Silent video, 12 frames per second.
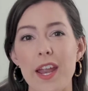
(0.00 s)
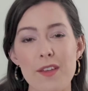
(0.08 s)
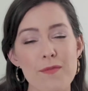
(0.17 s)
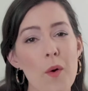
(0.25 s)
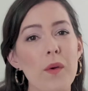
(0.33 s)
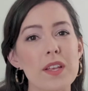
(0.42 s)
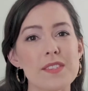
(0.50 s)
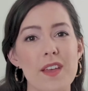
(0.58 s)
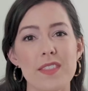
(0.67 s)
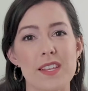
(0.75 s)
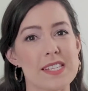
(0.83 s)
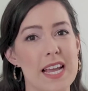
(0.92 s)
to focus
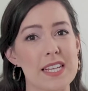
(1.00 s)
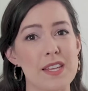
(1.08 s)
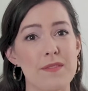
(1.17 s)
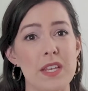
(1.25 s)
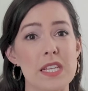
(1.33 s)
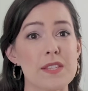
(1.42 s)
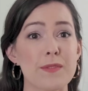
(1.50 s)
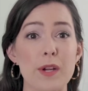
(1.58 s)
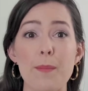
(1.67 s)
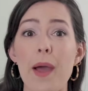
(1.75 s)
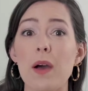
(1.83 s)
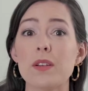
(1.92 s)
on these activities for
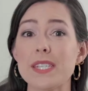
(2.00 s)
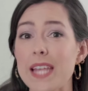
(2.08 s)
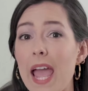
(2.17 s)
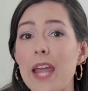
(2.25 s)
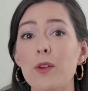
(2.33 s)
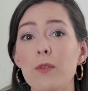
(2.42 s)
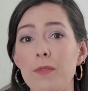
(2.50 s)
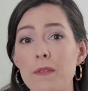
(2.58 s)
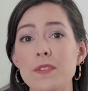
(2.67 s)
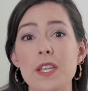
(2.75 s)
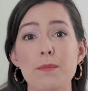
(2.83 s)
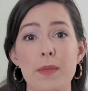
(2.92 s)
about 10 or
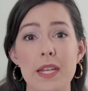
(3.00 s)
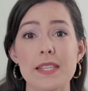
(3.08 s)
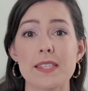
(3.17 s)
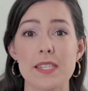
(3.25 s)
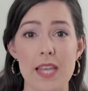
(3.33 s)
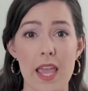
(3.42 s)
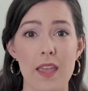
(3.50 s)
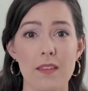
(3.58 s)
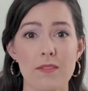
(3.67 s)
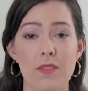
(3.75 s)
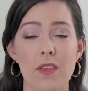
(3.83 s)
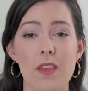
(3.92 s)
15 minutes a day.
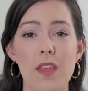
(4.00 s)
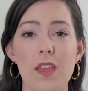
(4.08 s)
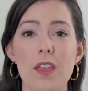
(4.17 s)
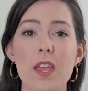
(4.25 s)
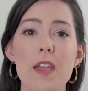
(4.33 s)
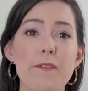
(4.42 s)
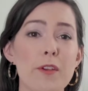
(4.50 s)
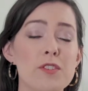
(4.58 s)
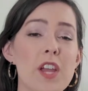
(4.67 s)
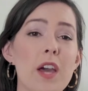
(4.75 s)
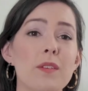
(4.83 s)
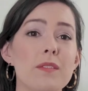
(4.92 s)
If your
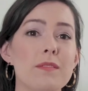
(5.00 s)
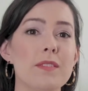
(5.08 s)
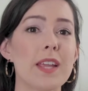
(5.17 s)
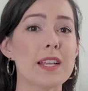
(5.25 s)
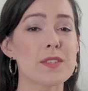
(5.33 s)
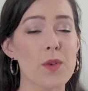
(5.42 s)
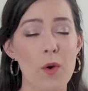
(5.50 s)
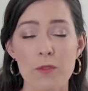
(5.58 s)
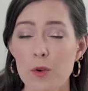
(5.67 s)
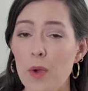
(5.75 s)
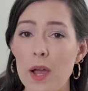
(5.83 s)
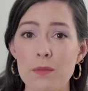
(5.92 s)
child gets
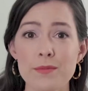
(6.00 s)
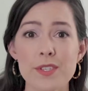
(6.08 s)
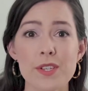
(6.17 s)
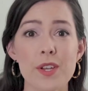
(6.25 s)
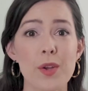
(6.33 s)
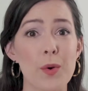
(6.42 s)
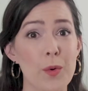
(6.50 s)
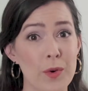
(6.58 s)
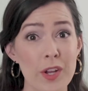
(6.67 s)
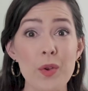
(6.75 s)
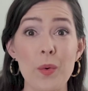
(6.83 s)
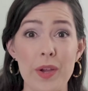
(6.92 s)
overwhelmed or
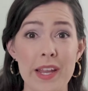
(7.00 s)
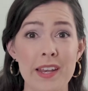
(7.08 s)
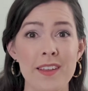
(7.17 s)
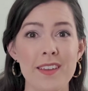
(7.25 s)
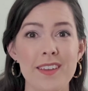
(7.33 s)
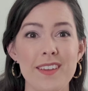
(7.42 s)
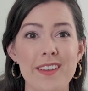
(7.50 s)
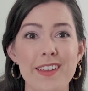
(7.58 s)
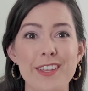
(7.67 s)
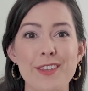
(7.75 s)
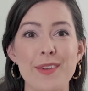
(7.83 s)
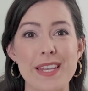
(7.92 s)
annoyed,
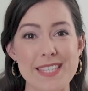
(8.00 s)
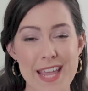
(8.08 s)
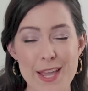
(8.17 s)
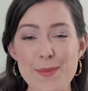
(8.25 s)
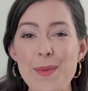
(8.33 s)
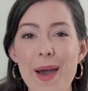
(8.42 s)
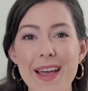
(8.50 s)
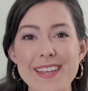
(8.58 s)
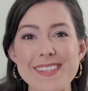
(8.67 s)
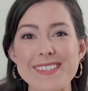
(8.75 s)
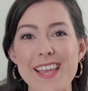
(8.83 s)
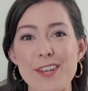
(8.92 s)
you can take a
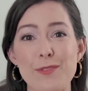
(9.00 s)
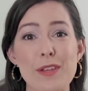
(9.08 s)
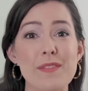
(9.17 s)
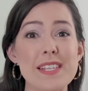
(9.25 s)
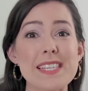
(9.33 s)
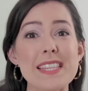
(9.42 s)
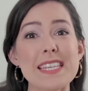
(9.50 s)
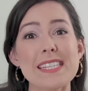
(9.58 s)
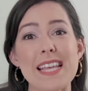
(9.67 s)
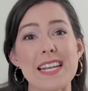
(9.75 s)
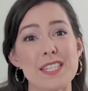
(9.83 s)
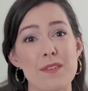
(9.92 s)
pause and revisit
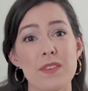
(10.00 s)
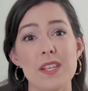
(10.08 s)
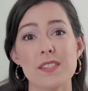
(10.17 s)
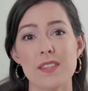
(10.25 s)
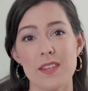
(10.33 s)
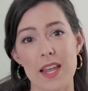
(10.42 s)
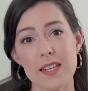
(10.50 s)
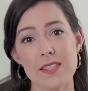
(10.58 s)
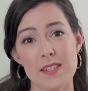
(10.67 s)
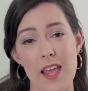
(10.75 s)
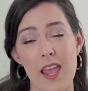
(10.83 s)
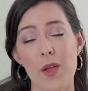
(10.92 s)
these activities the next
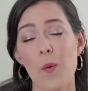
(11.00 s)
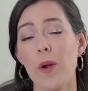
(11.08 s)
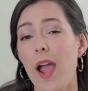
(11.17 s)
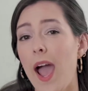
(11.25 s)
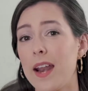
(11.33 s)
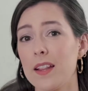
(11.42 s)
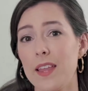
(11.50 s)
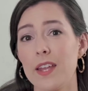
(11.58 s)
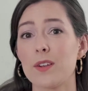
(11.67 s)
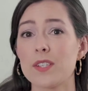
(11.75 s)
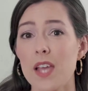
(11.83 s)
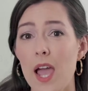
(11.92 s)
day or at a
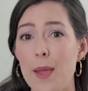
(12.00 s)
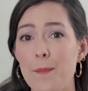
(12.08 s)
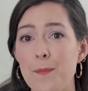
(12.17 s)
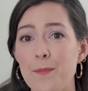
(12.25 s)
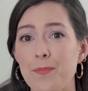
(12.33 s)
later time.